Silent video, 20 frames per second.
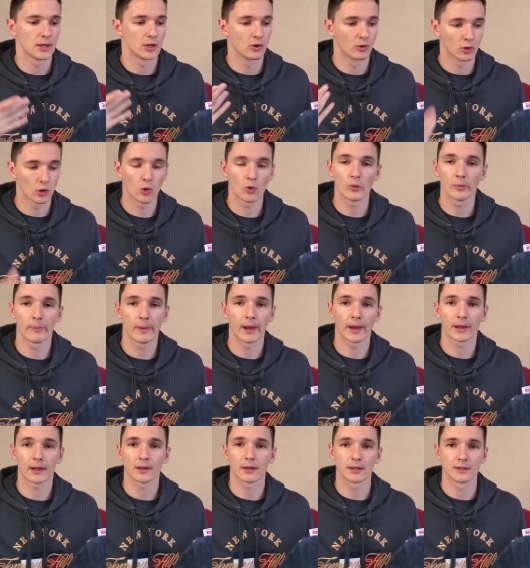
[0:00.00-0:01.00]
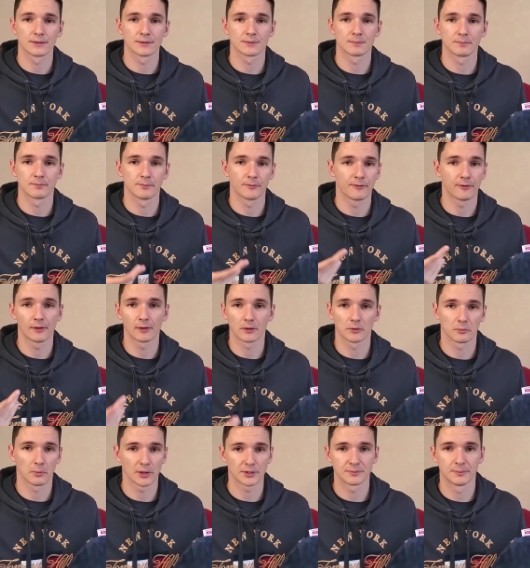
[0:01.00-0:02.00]
your lower back is
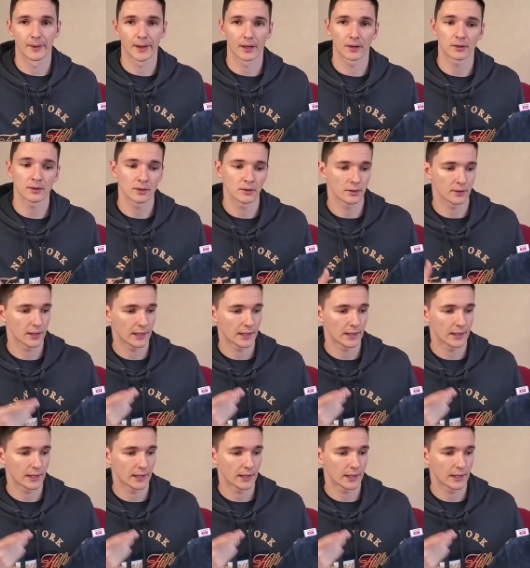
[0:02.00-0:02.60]
feeling much better.